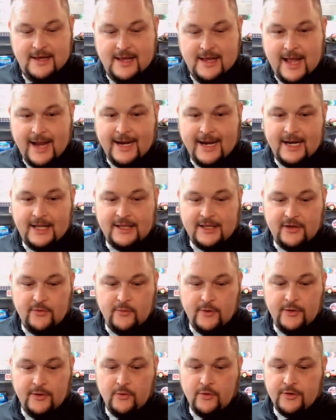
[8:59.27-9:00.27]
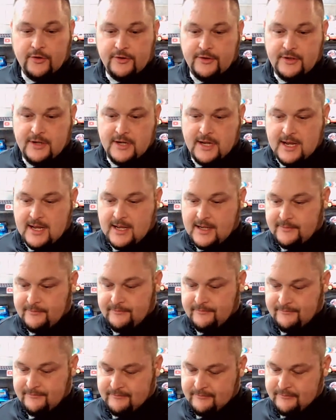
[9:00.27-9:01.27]
I got another one ordered,
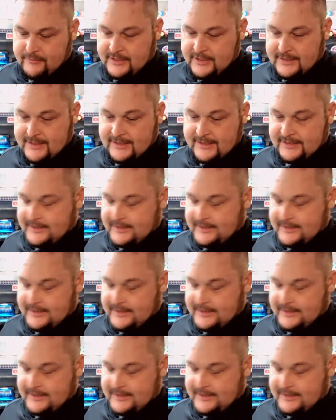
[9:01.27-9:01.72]
but it